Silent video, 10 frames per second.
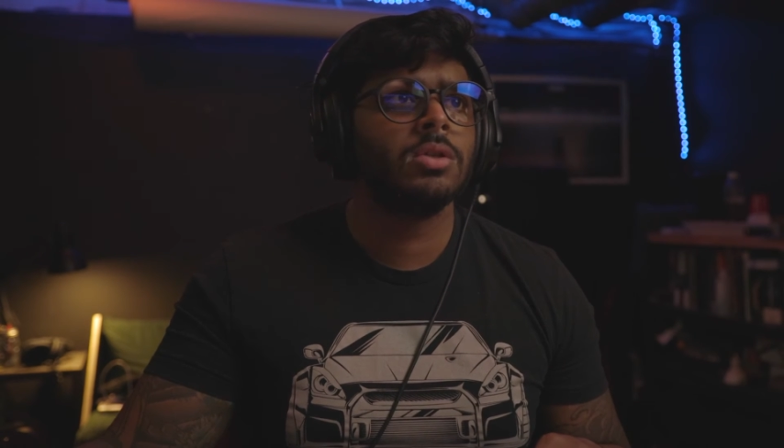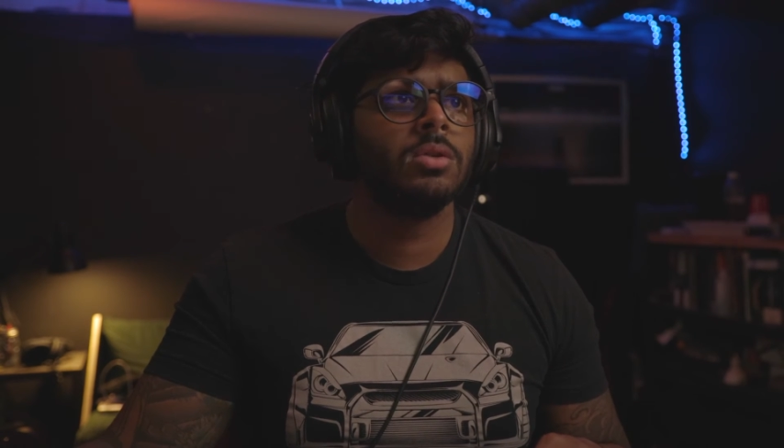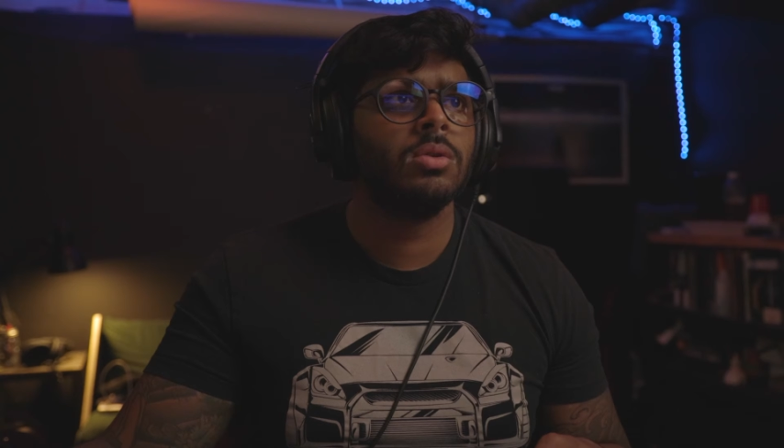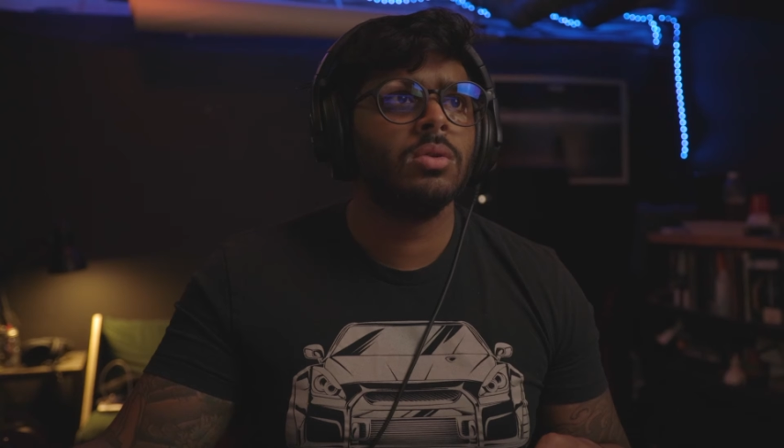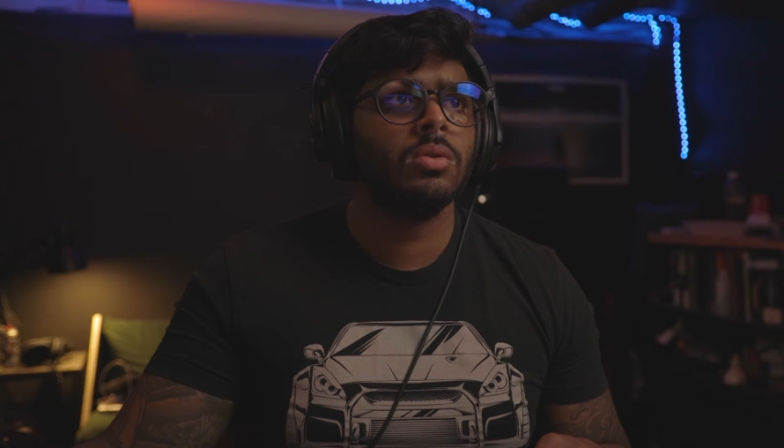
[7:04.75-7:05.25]

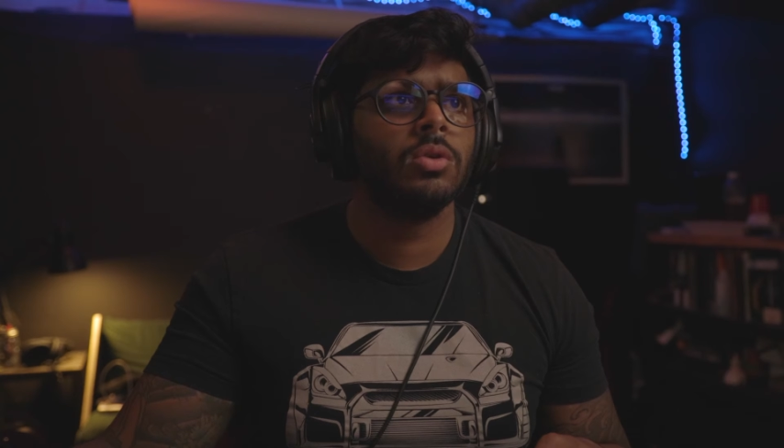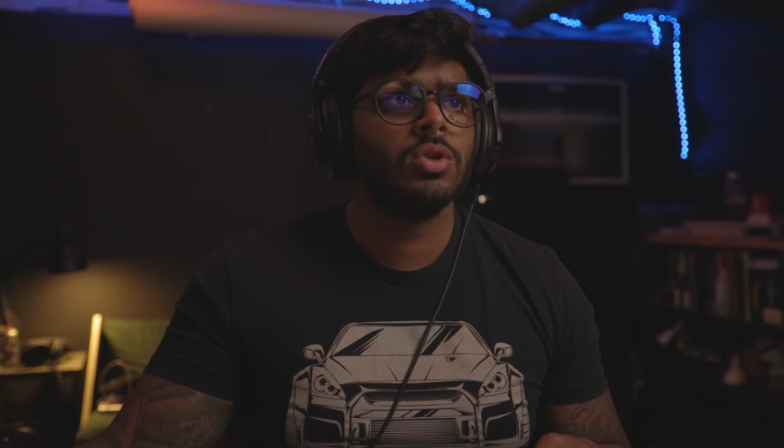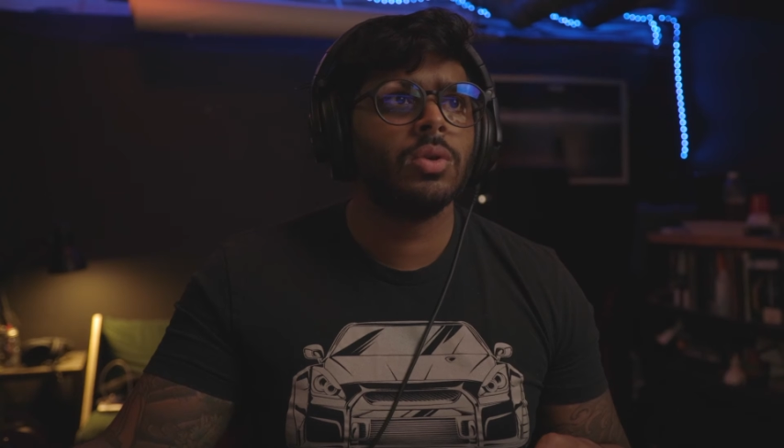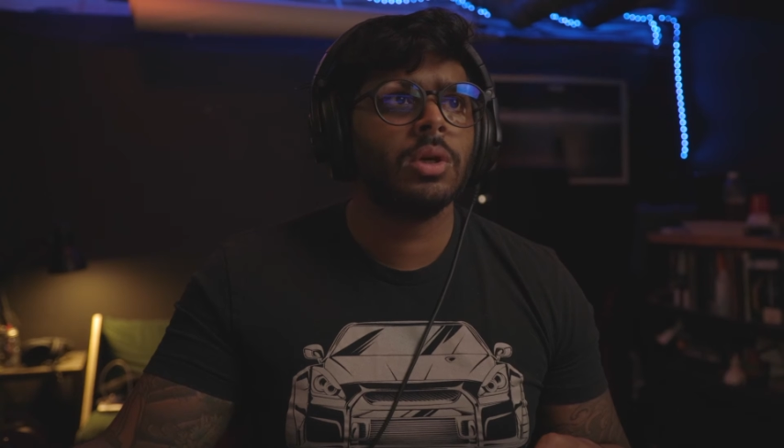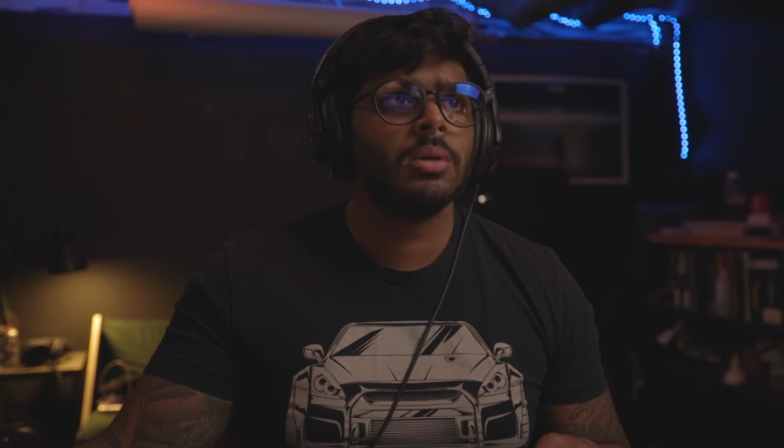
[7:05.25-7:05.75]
to the
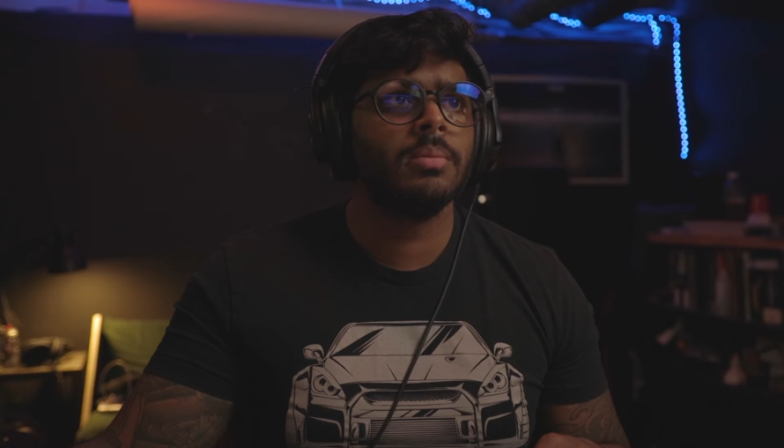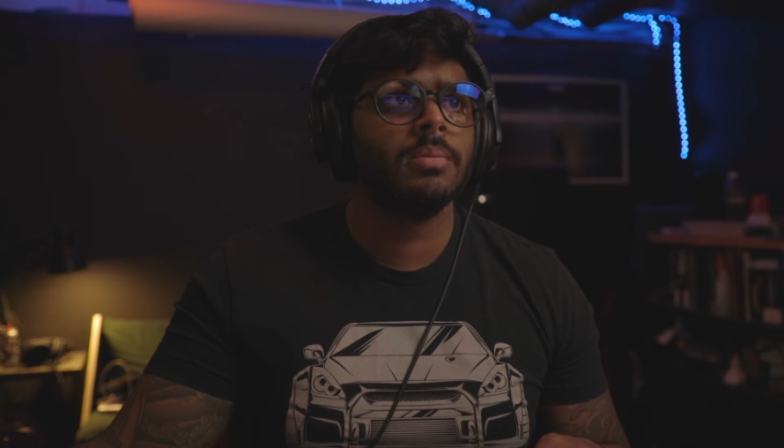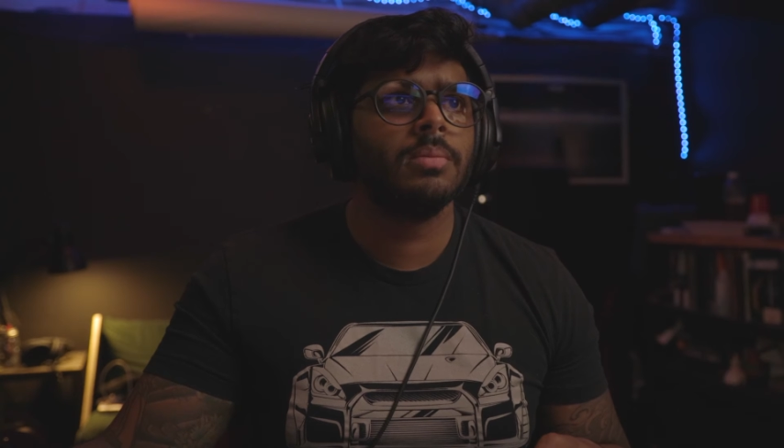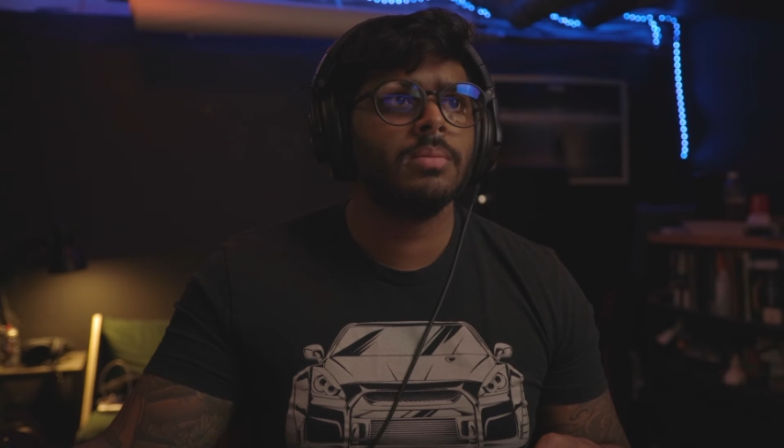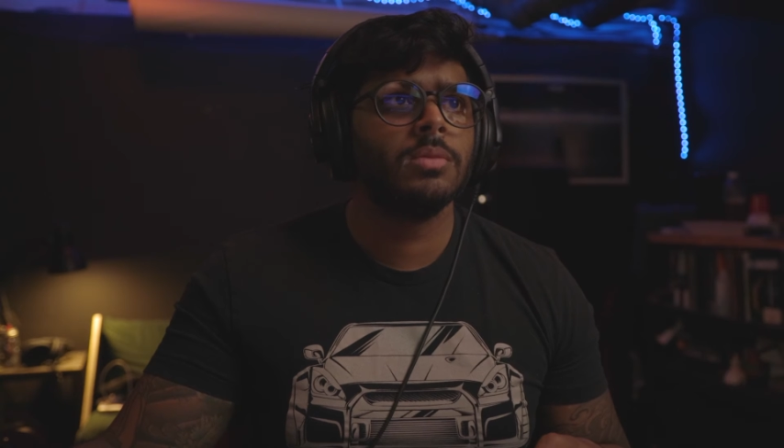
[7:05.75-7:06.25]

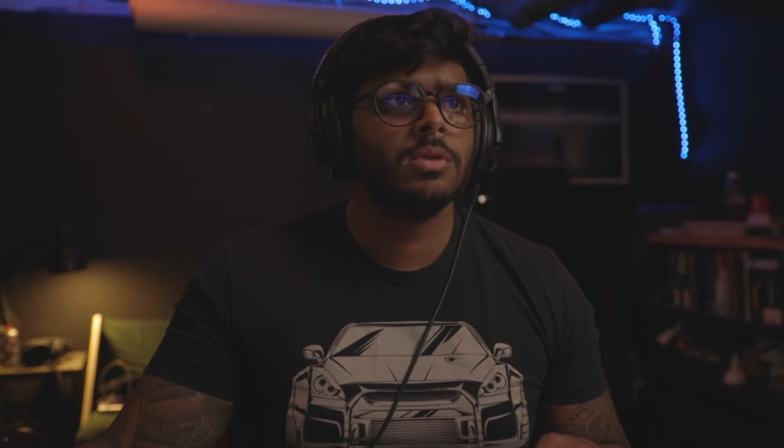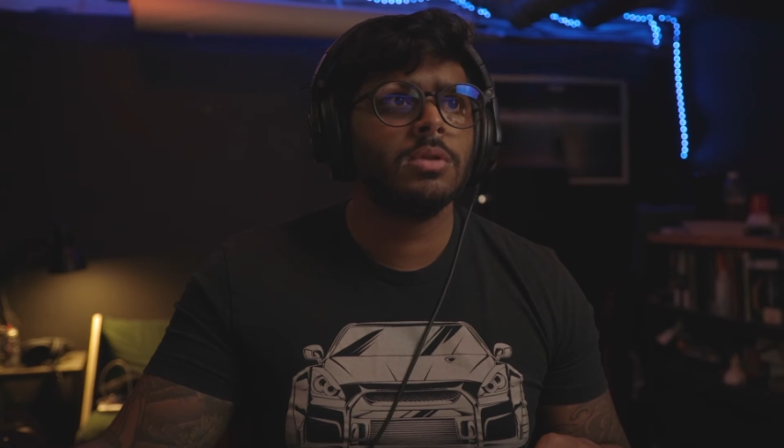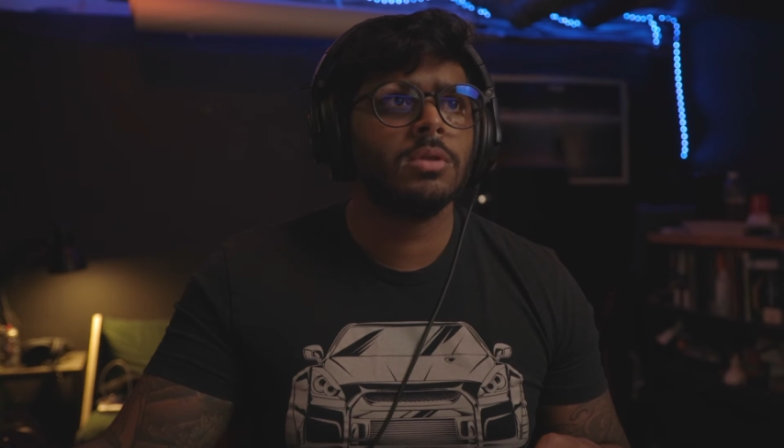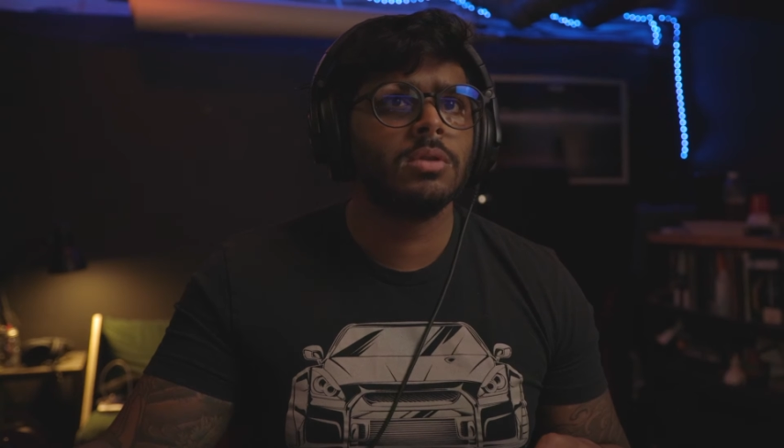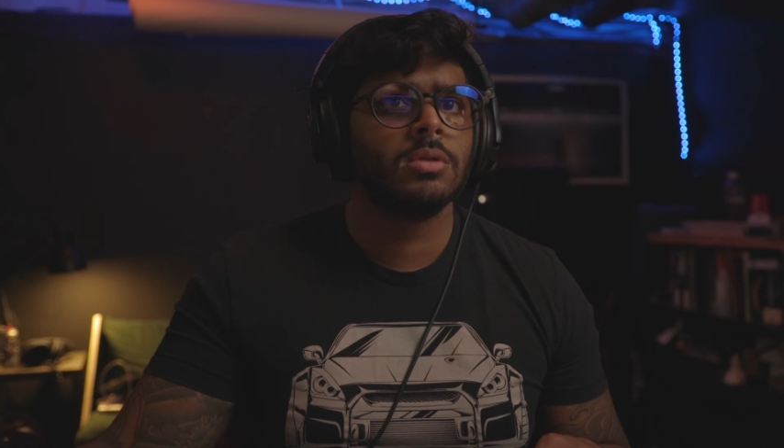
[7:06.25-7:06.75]

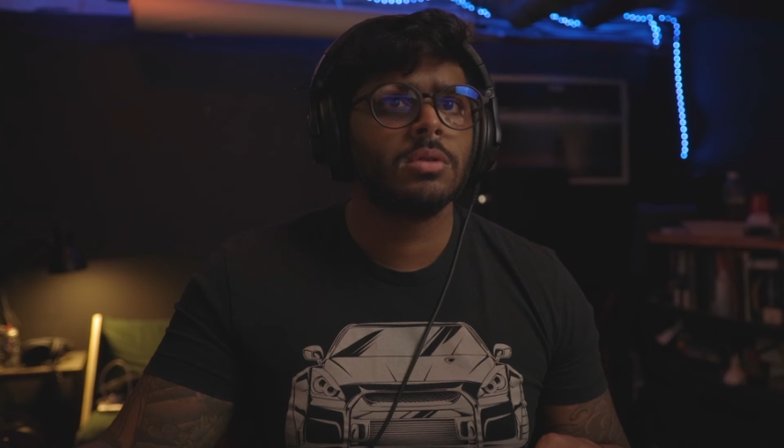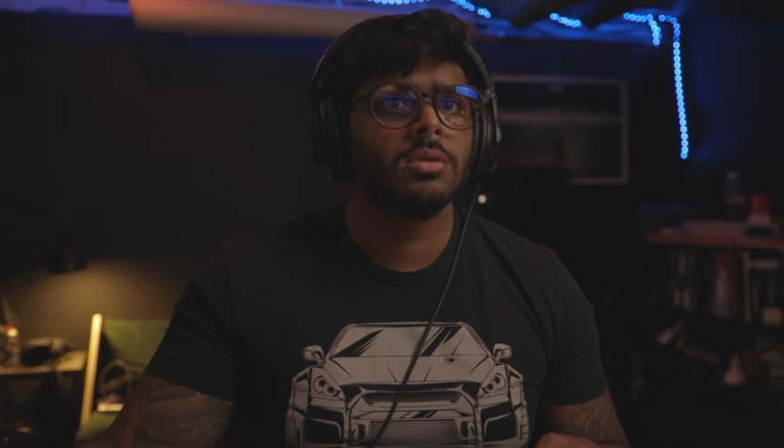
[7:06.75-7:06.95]
drums,